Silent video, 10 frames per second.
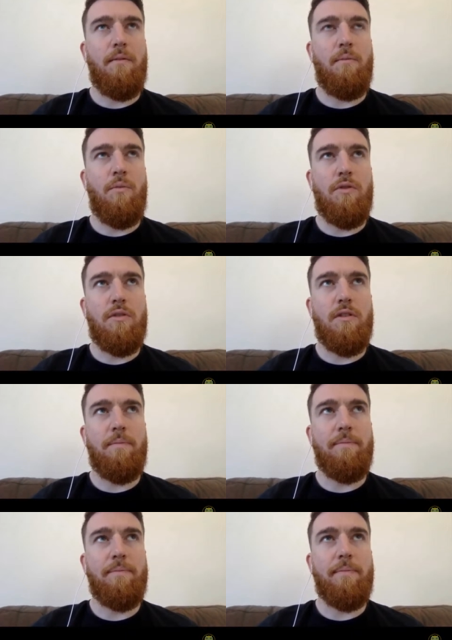
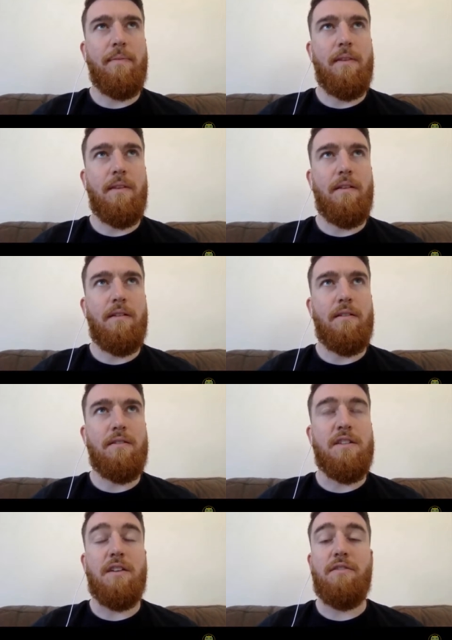more
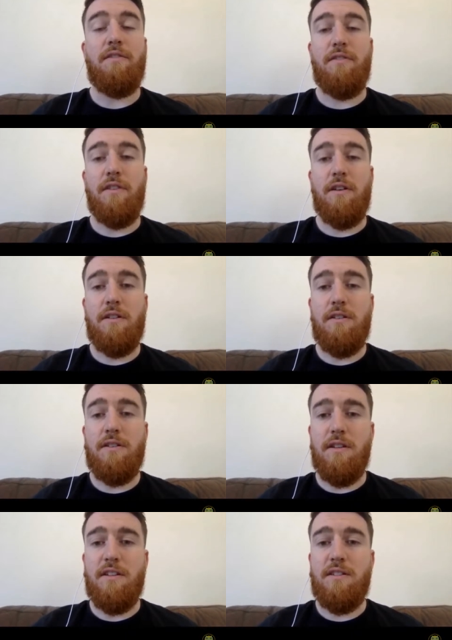
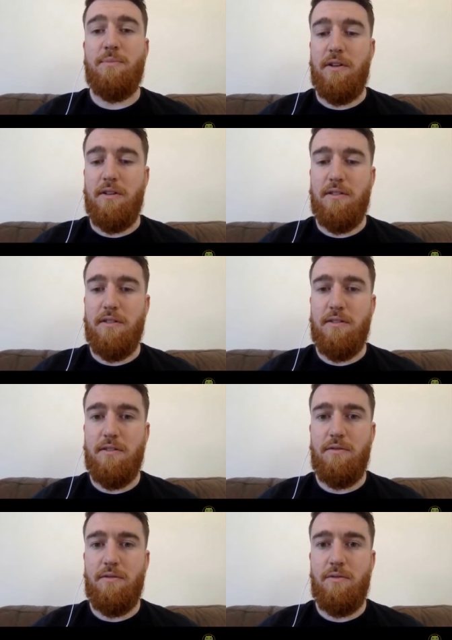diverse
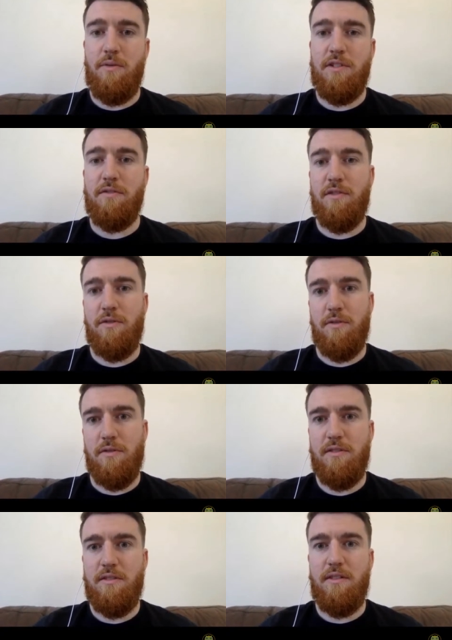experiences which of
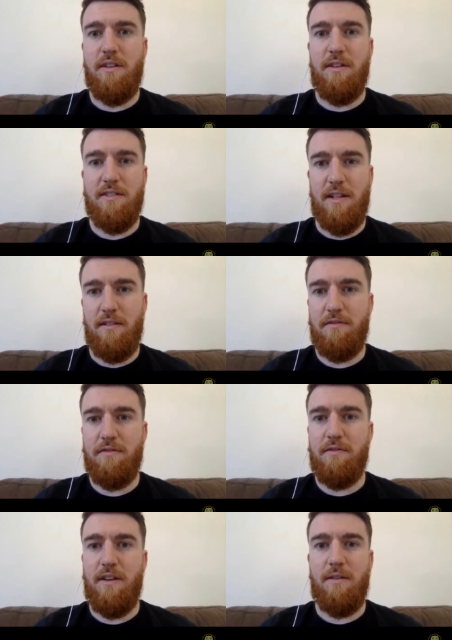course in
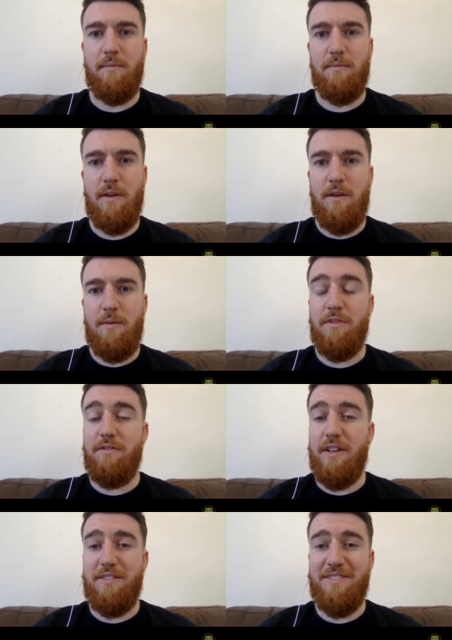itself um,
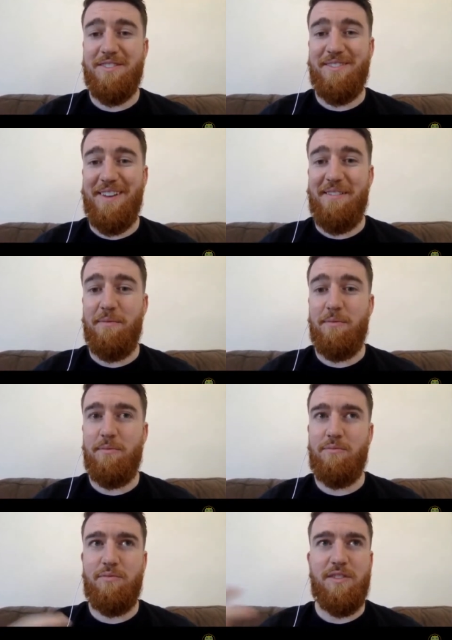prevents um,
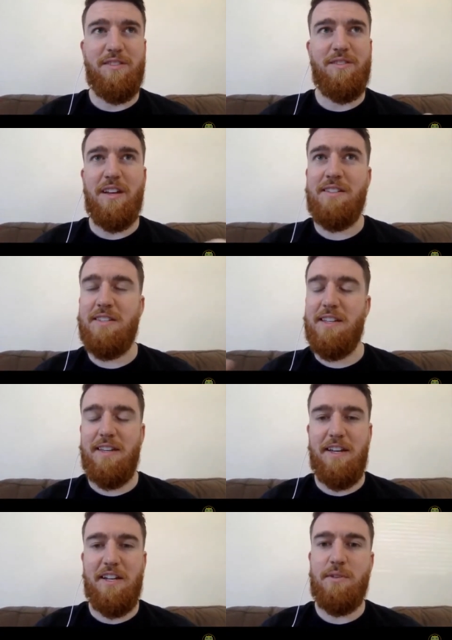that
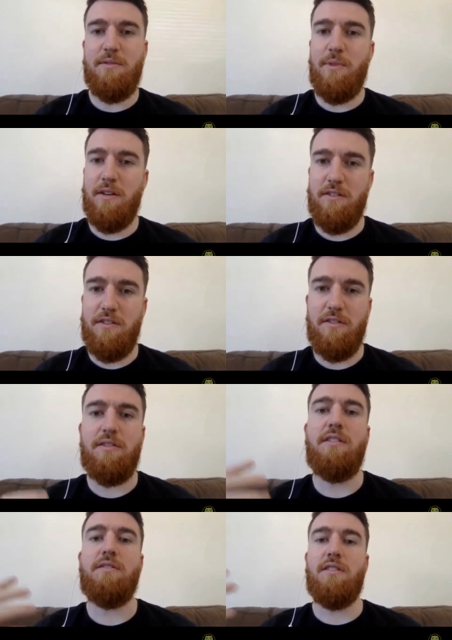disengagement because you're
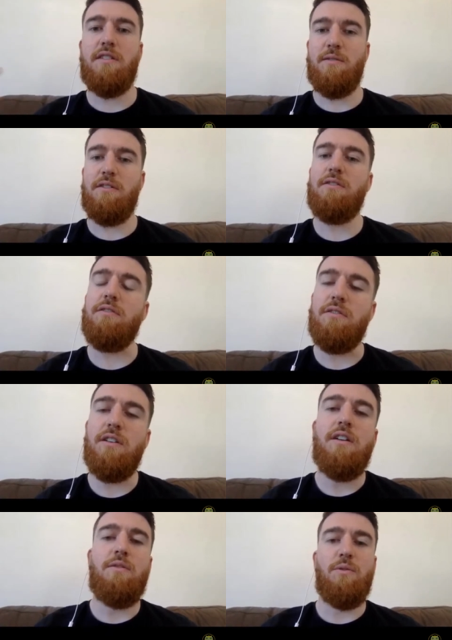you start to go, oh,
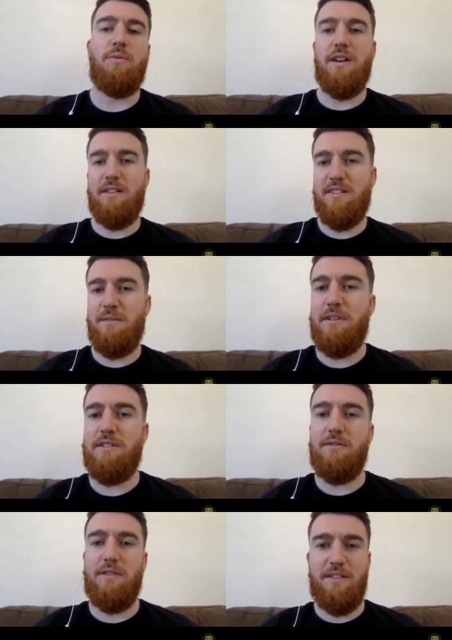well, what else can we
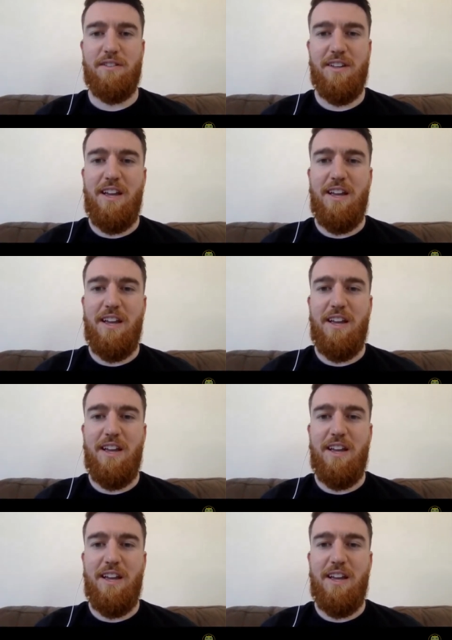do? And